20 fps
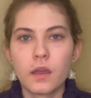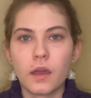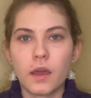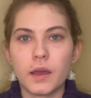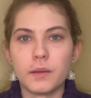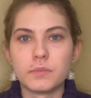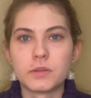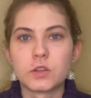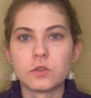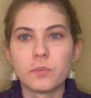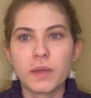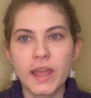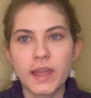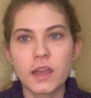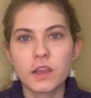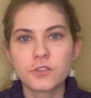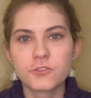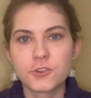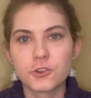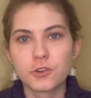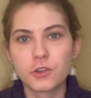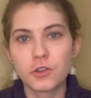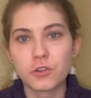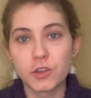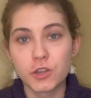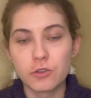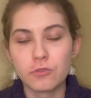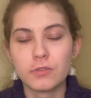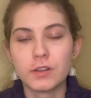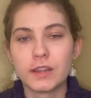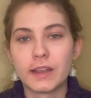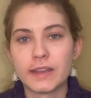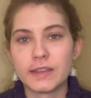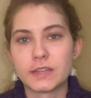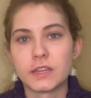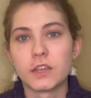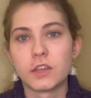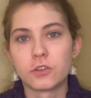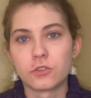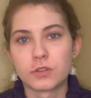So making sure you're
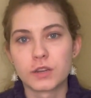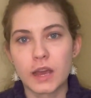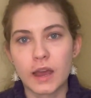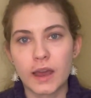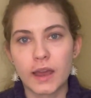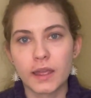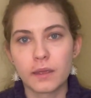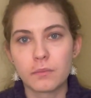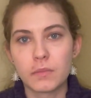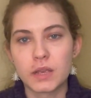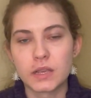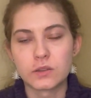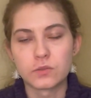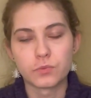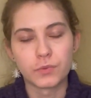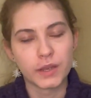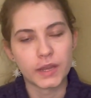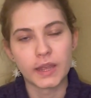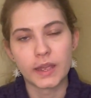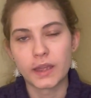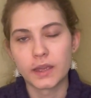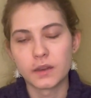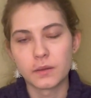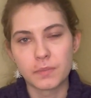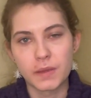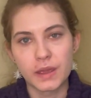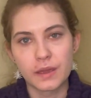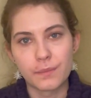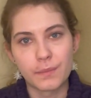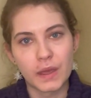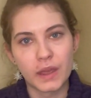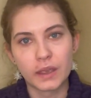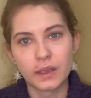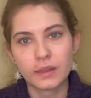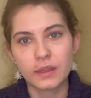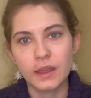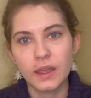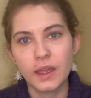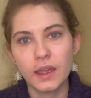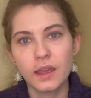utilizing your time is really going to be a big
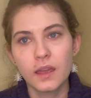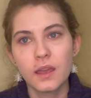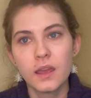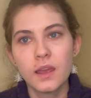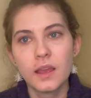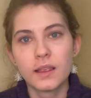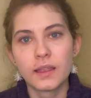thing.